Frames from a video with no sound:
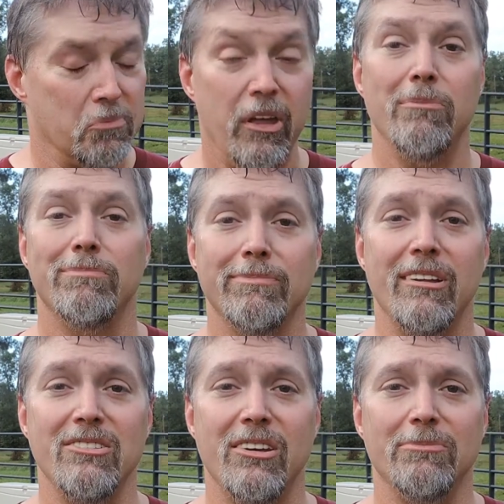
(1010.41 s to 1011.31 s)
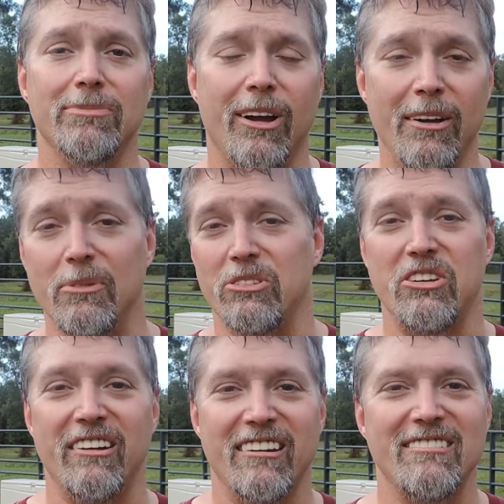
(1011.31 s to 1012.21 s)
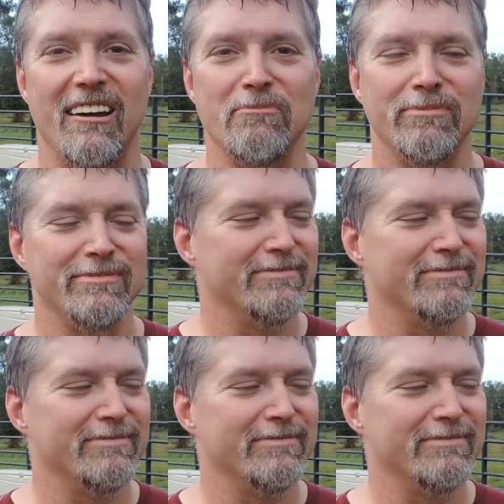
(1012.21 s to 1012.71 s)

Yeah, that's it. All right, we'll see you next time.